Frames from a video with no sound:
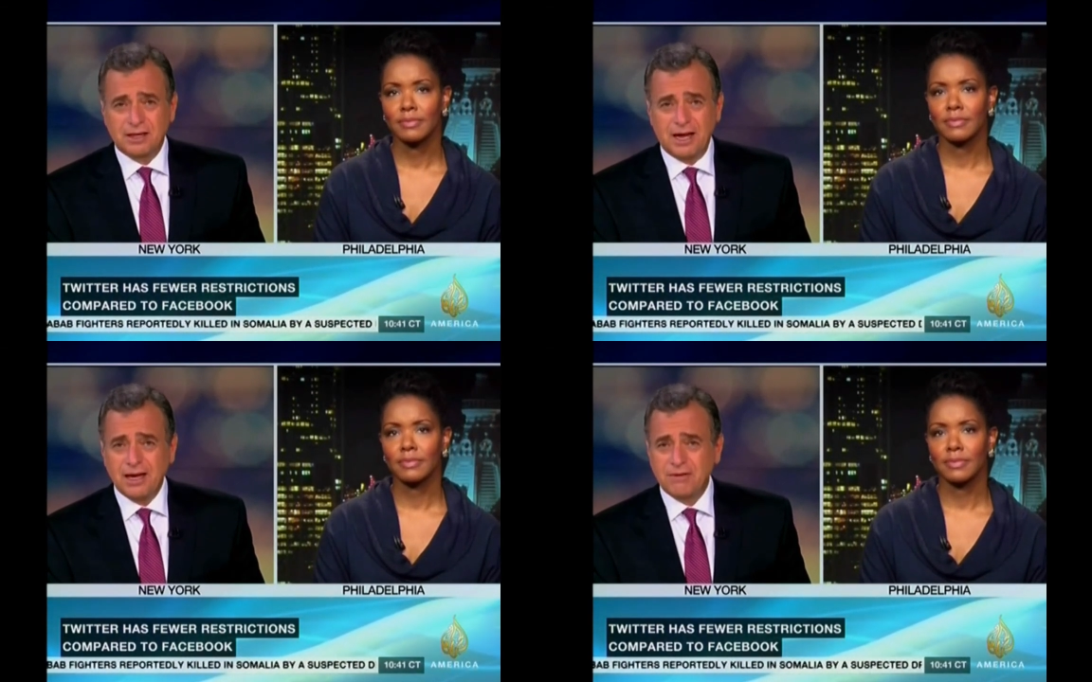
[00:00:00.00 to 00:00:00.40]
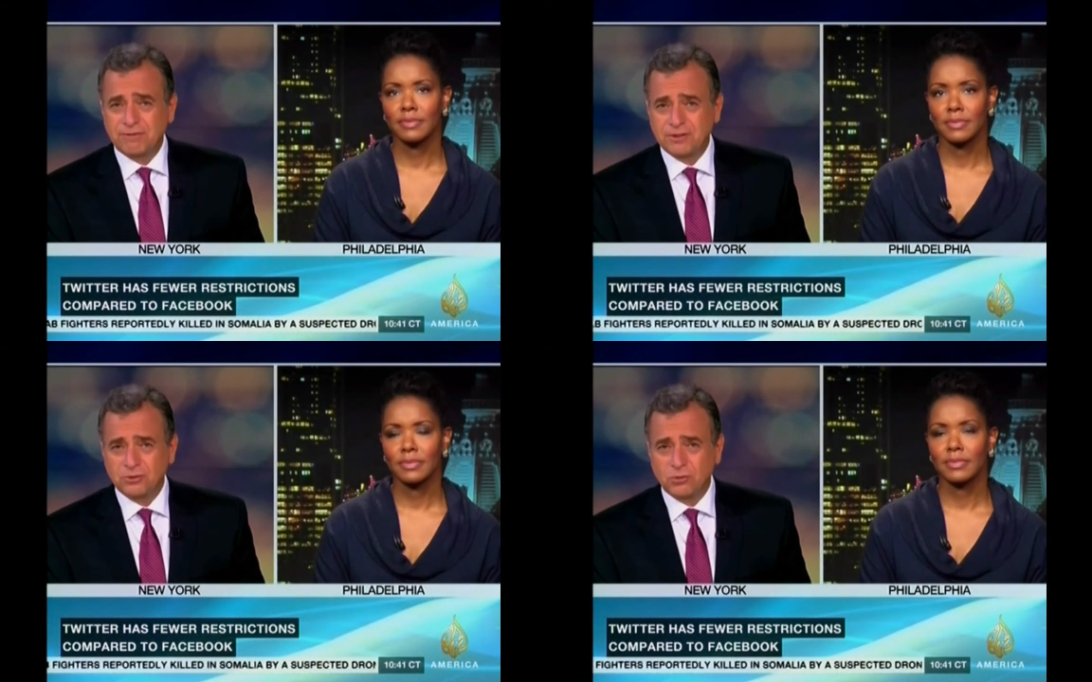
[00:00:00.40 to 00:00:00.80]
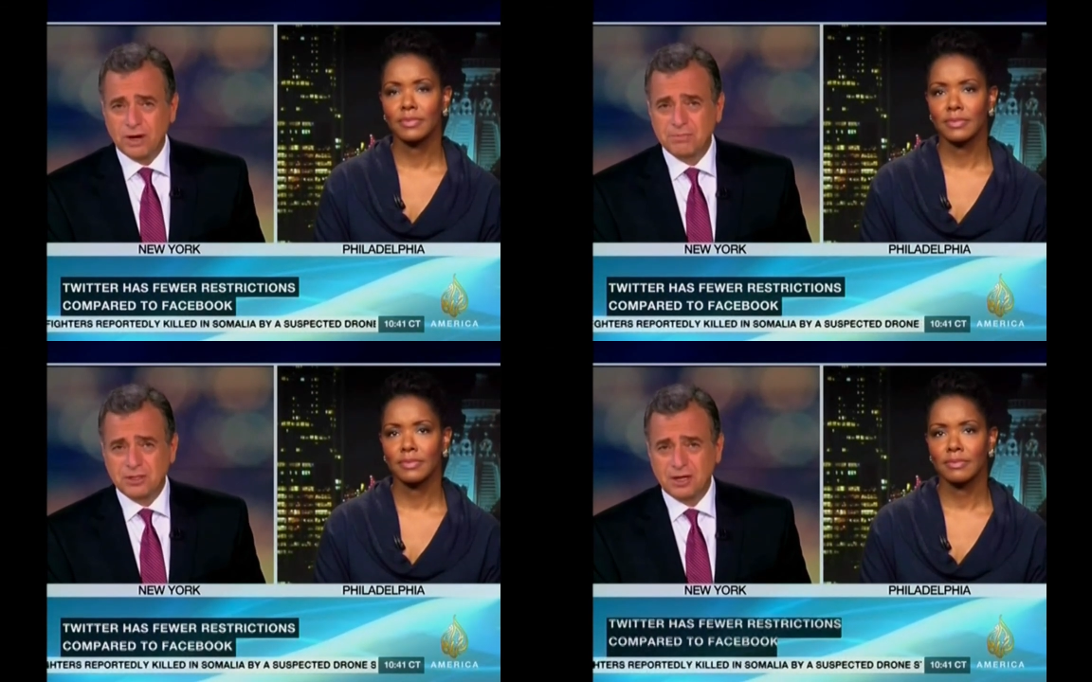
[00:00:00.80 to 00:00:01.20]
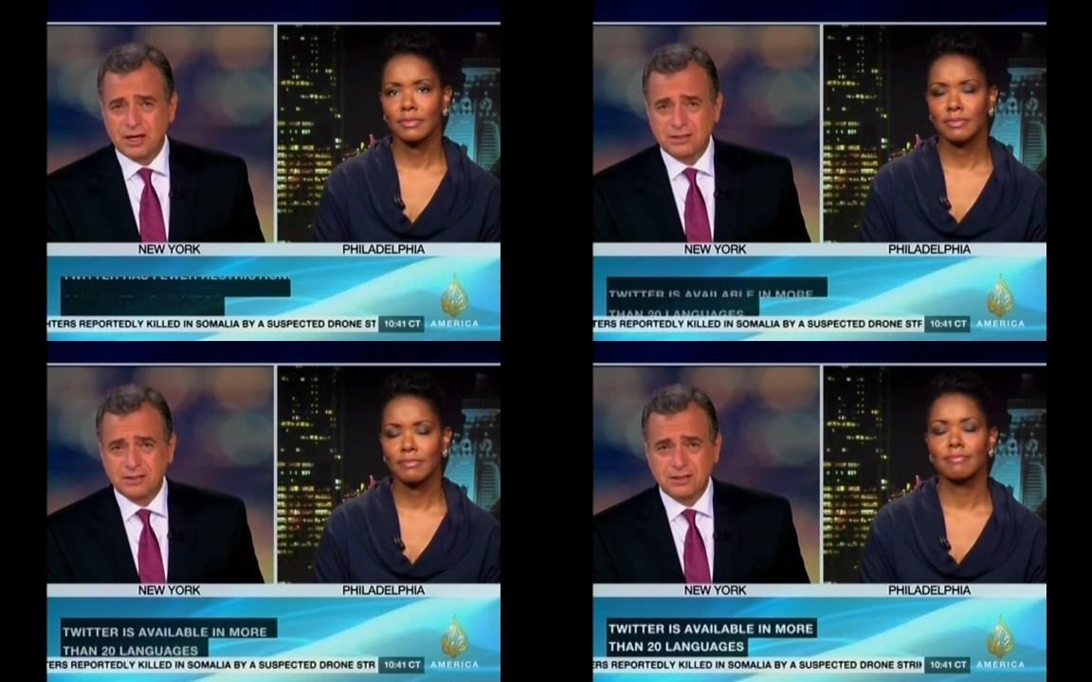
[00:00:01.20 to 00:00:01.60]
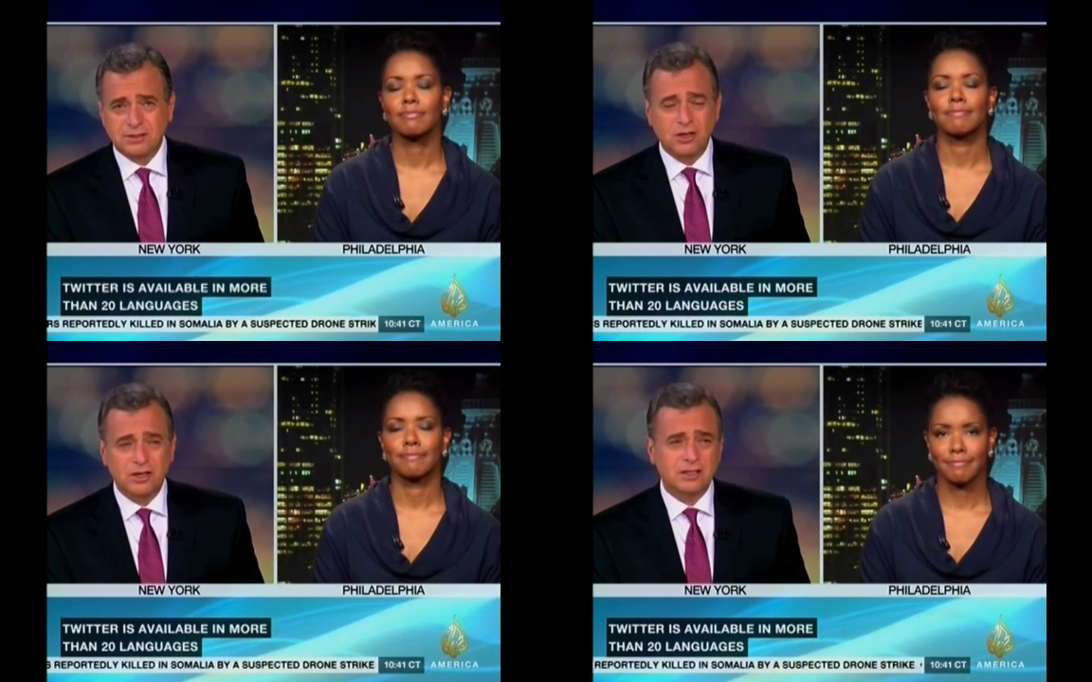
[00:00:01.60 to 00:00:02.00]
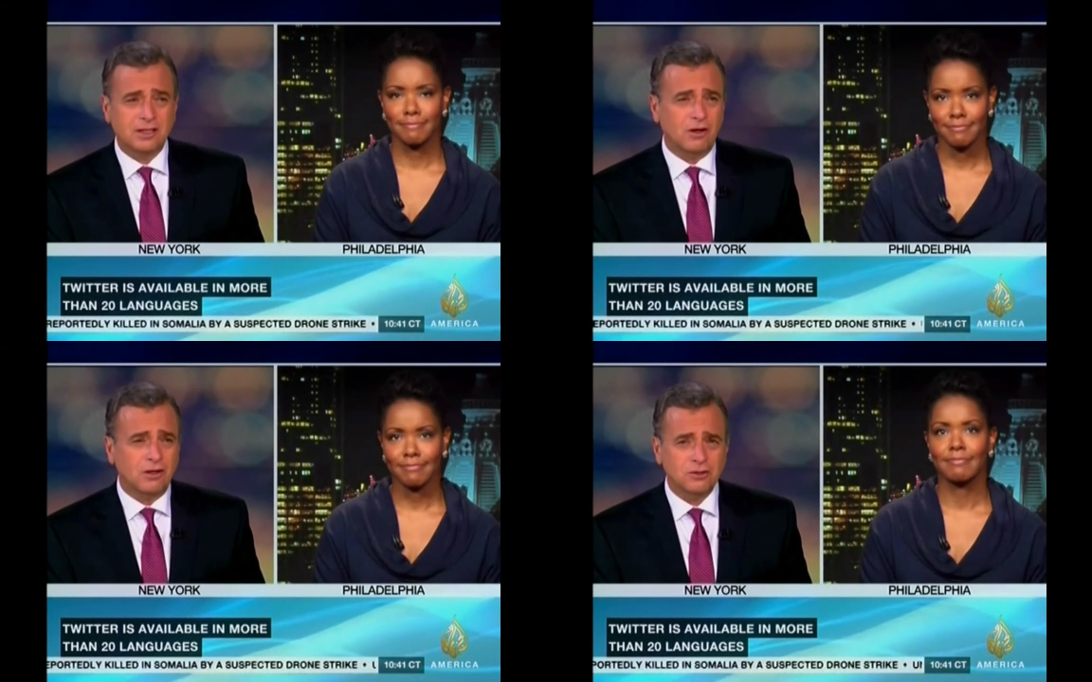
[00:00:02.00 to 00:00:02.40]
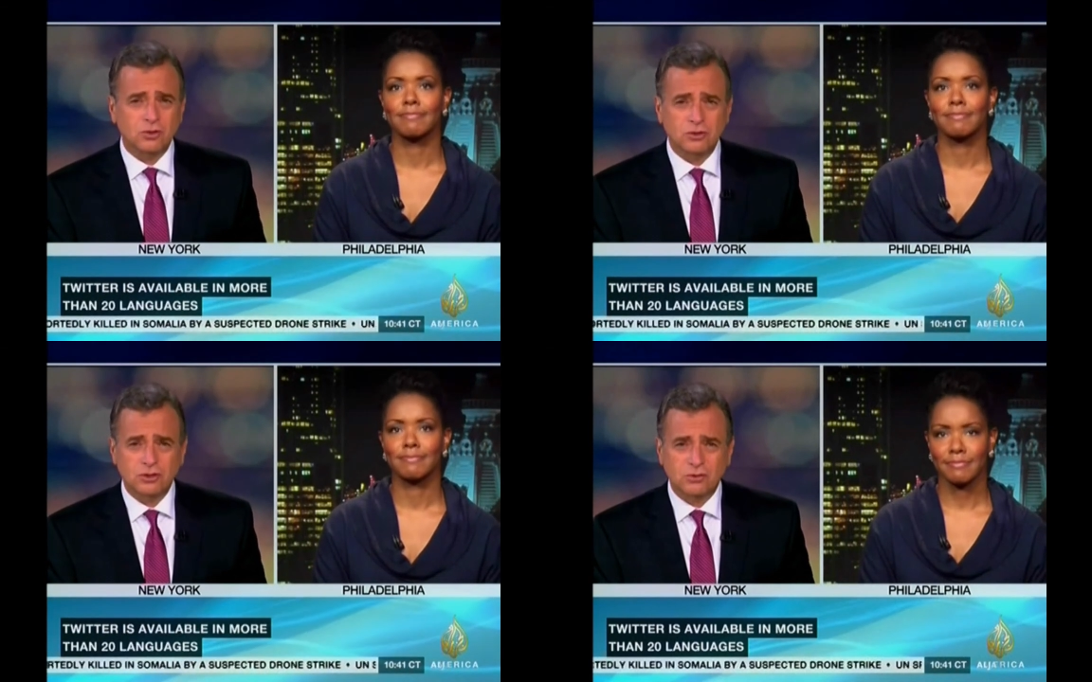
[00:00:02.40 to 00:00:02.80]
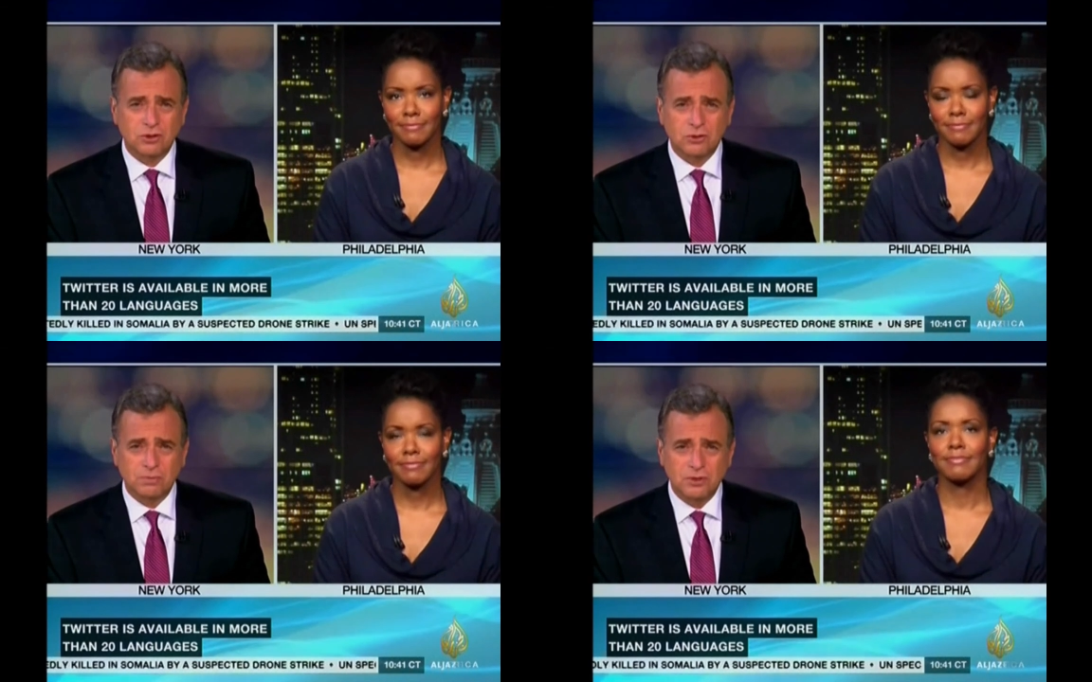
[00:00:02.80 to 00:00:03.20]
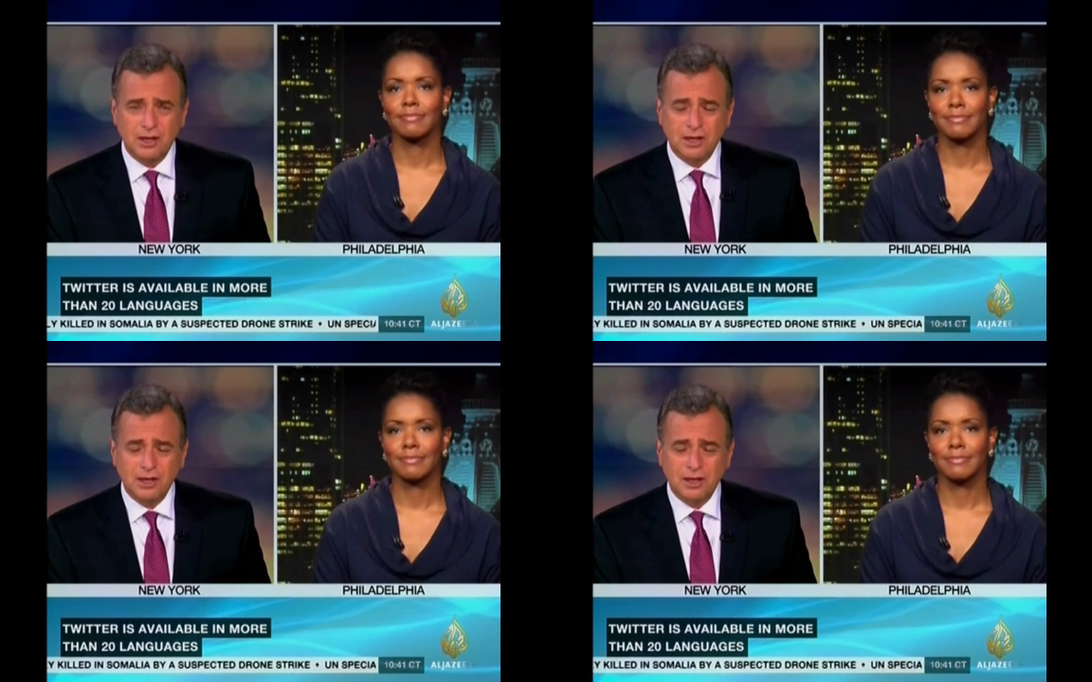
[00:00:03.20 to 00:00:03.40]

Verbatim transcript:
Speaker 1: hate filled websites, targeting all sorts of groups